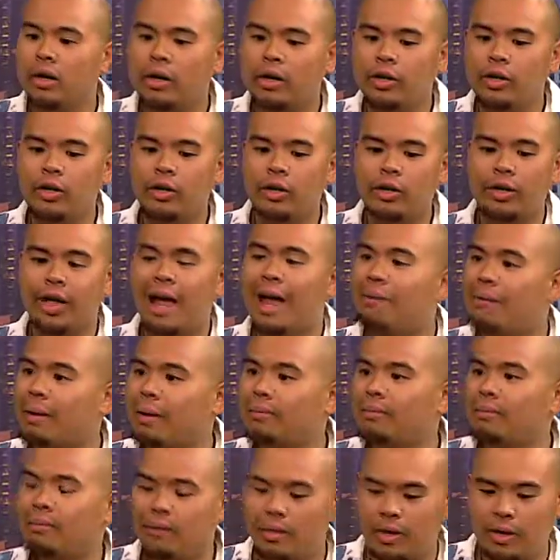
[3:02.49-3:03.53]
you know, came
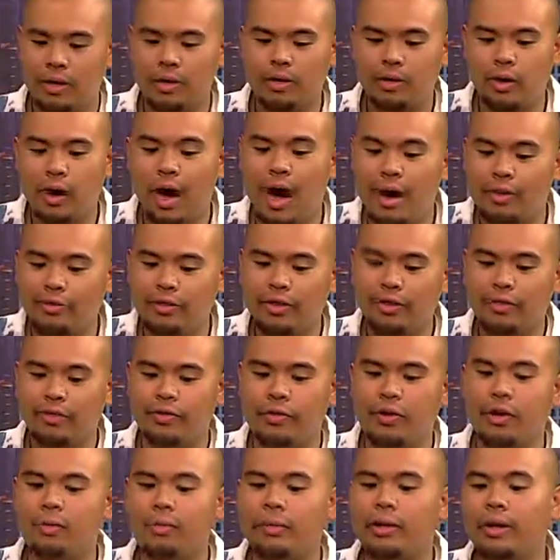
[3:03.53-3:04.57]
up, you know, after the
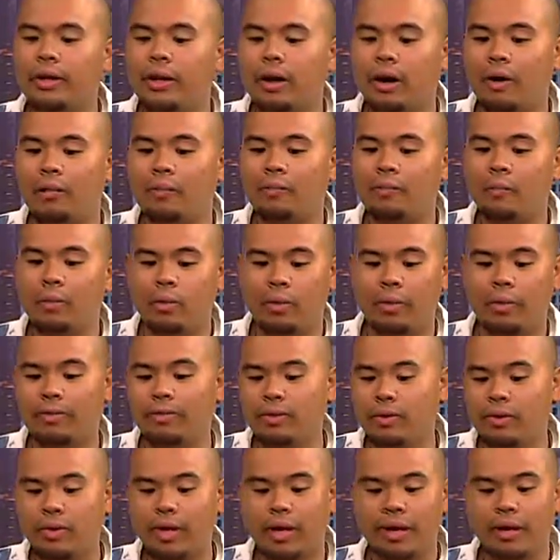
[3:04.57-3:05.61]
film, and
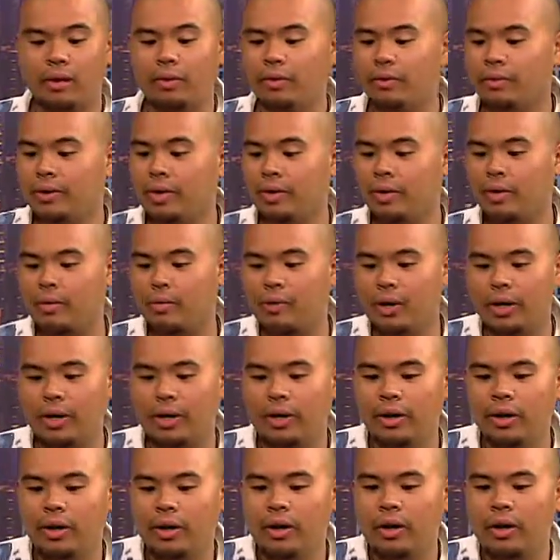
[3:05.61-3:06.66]
even you know,
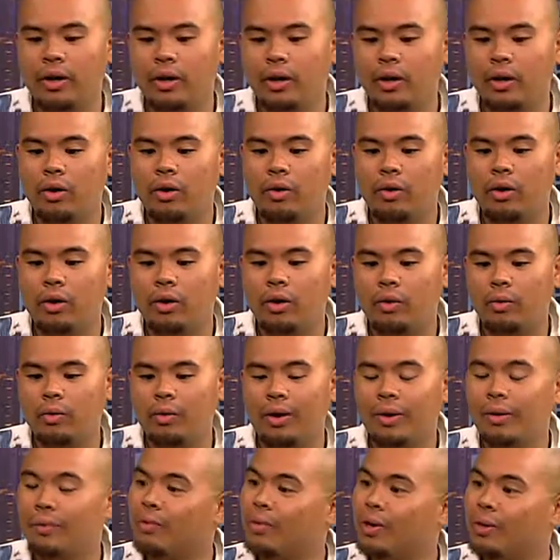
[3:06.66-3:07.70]

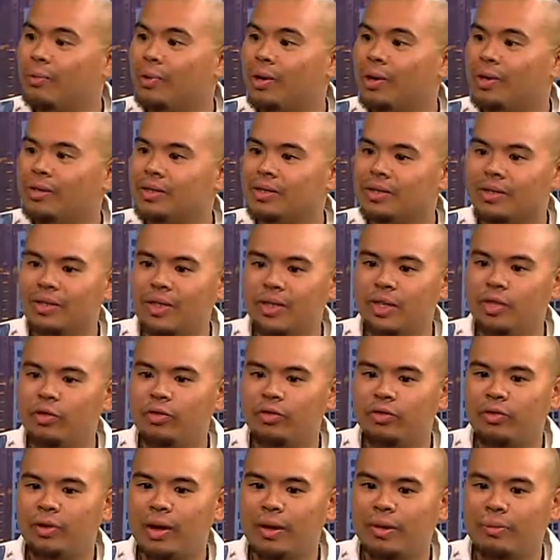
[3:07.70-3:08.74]
one person said, you
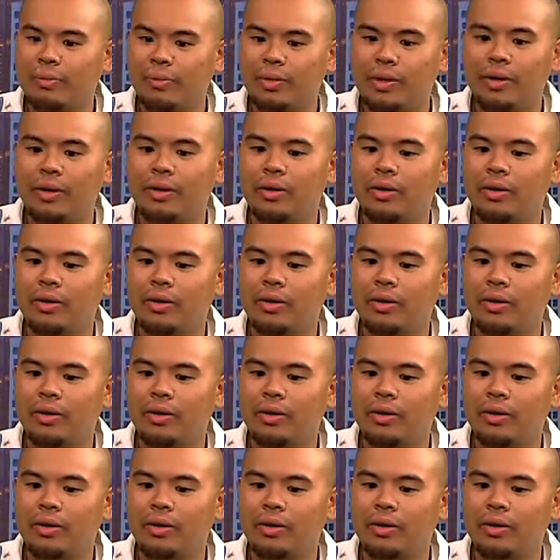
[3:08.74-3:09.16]
framed,